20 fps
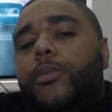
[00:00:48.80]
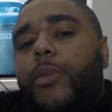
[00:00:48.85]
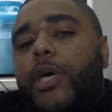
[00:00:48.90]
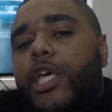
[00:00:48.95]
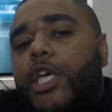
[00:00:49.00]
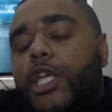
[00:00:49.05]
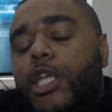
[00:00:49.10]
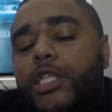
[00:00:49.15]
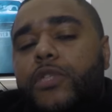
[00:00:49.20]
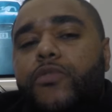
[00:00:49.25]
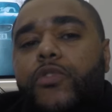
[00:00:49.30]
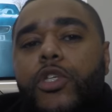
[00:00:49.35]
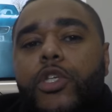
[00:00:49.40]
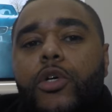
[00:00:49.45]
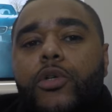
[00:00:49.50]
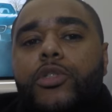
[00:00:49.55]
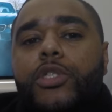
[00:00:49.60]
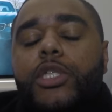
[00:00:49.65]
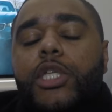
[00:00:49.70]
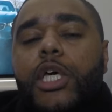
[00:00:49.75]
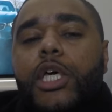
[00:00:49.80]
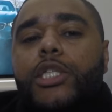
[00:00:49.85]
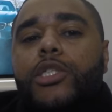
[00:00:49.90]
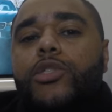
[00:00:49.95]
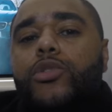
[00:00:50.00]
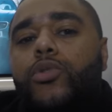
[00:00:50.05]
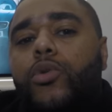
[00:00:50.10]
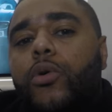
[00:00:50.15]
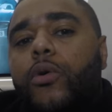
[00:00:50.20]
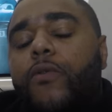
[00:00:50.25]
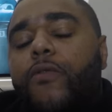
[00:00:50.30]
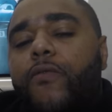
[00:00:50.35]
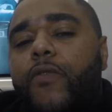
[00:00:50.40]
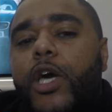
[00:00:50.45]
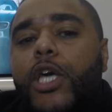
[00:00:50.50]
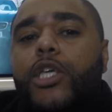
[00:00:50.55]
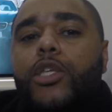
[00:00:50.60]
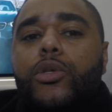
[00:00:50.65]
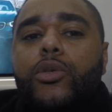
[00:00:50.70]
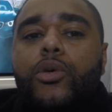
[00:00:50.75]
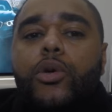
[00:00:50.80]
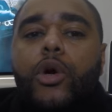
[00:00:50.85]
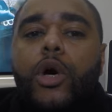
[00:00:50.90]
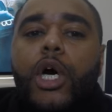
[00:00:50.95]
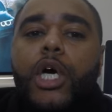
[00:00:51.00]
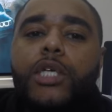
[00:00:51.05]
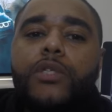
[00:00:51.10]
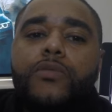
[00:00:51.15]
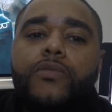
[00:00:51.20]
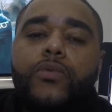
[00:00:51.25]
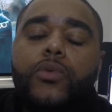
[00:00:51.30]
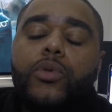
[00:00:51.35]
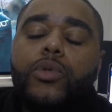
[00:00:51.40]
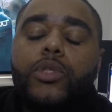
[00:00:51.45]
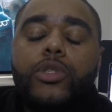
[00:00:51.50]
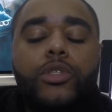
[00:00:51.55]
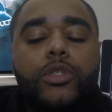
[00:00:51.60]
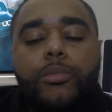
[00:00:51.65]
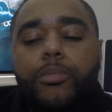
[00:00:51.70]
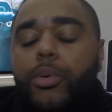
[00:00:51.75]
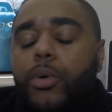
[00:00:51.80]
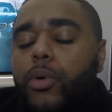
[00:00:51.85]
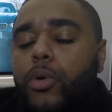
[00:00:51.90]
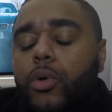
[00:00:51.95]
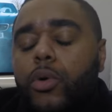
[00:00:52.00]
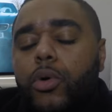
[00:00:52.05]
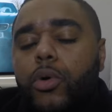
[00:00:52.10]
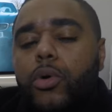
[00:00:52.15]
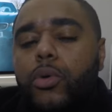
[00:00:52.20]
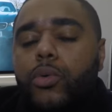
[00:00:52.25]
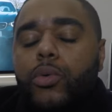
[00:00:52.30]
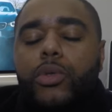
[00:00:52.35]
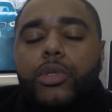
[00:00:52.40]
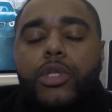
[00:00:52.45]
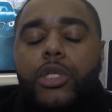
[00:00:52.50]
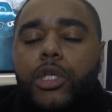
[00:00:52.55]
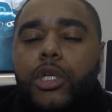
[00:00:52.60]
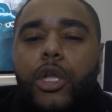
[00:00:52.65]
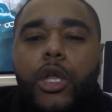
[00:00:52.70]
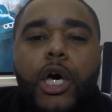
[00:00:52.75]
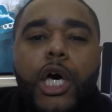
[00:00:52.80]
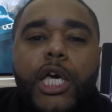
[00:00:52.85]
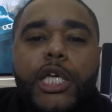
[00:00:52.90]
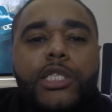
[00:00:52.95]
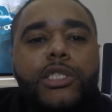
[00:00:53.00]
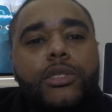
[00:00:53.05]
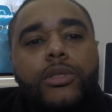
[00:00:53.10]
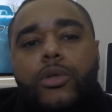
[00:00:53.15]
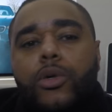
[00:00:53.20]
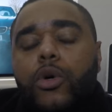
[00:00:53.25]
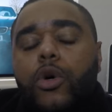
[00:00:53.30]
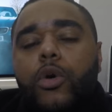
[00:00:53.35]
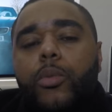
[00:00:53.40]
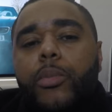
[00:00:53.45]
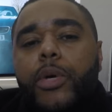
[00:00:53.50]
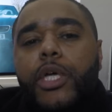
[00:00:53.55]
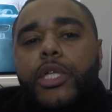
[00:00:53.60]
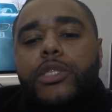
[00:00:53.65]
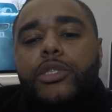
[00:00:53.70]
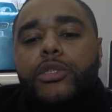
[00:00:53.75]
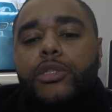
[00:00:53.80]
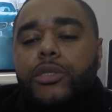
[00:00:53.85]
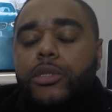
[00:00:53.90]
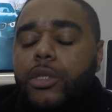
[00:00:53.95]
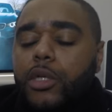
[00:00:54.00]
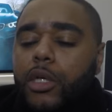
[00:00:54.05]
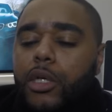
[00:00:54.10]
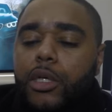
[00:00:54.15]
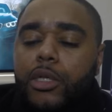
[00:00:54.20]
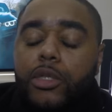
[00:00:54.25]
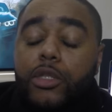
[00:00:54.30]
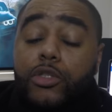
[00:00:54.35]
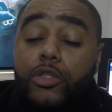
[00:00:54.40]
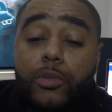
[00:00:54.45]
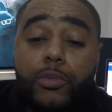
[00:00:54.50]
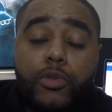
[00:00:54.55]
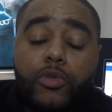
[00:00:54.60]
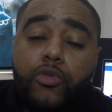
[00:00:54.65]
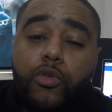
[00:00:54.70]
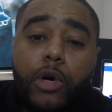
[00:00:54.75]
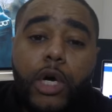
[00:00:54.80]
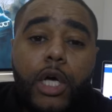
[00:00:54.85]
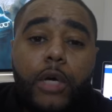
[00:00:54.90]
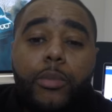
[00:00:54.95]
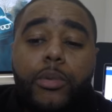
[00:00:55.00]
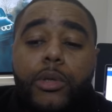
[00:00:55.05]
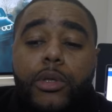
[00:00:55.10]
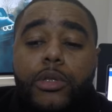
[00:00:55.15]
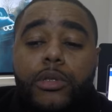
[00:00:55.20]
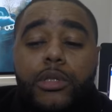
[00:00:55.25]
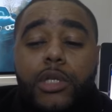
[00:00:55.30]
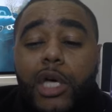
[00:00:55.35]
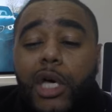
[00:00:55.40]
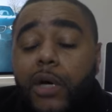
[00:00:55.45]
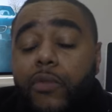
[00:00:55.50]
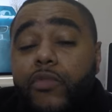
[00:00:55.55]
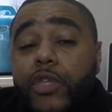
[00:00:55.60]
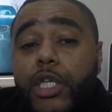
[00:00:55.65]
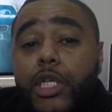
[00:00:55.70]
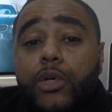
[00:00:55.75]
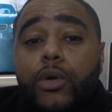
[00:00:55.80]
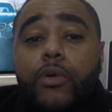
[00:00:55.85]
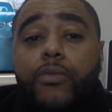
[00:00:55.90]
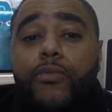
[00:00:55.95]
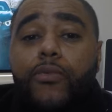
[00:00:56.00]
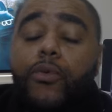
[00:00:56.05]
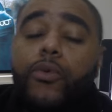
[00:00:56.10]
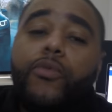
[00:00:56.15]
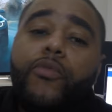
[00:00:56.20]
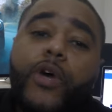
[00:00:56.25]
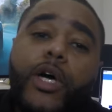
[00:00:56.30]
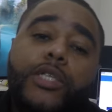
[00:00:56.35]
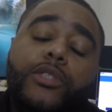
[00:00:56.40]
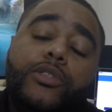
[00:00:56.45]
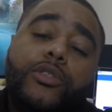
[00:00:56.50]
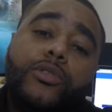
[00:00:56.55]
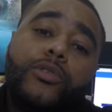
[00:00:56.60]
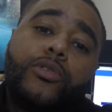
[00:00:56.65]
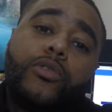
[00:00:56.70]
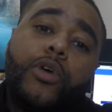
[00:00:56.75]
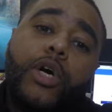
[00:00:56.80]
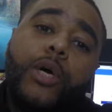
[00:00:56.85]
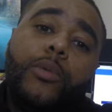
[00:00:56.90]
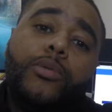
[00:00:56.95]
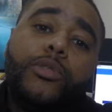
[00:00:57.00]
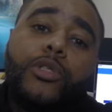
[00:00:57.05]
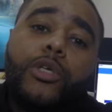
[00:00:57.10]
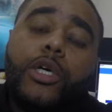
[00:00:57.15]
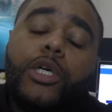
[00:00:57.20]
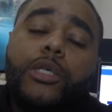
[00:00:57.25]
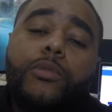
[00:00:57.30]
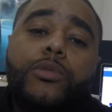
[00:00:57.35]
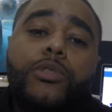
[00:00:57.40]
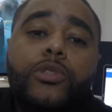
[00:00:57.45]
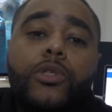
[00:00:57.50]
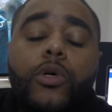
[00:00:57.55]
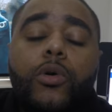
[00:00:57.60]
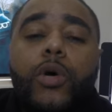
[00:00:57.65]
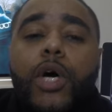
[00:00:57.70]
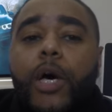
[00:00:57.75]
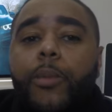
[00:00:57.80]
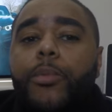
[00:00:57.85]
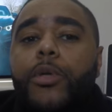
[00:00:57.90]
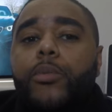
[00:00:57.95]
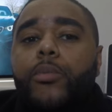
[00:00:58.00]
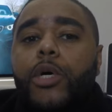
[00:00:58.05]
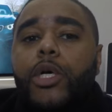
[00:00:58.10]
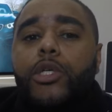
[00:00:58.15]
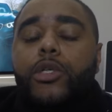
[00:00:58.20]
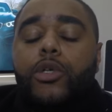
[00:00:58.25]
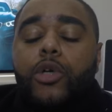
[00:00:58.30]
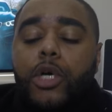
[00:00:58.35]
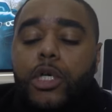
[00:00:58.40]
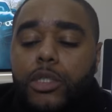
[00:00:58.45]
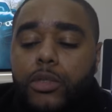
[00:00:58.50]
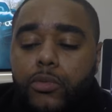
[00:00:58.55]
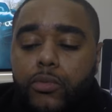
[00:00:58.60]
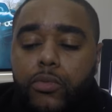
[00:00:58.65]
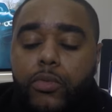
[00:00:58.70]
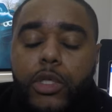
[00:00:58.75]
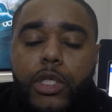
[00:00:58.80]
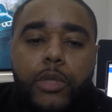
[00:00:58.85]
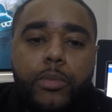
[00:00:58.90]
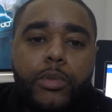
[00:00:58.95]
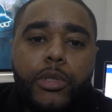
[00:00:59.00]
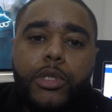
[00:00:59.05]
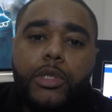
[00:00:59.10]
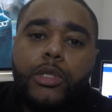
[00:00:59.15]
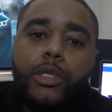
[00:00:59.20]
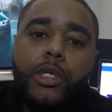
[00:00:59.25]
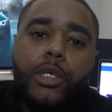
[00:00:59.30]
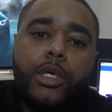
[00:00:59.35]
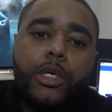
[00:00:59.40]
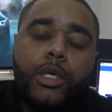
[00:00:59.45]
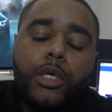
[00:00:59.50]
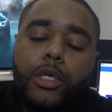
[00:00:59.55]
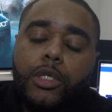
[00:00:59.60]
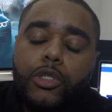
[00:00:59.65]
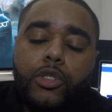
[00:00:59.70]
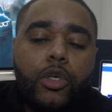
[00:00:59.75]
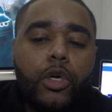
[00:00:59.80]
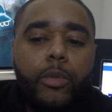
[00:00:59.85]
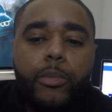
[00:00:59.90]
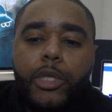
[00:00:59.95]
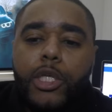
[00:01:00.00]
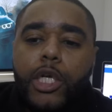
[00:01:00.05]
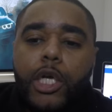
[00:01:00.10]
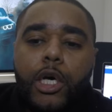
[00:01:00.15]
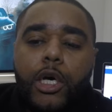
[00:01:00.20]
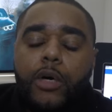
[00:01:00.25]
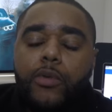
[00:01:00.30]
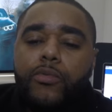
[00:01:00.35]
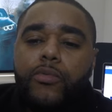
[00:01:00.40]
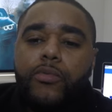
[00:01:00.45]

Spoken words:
making this video today to sort of thank you guys for the support, all of the likes, the comments, the subscribers. Like, I've nearly got 4,000 subscribers, guys. I'm so happy, man. You guys have really been showing me love.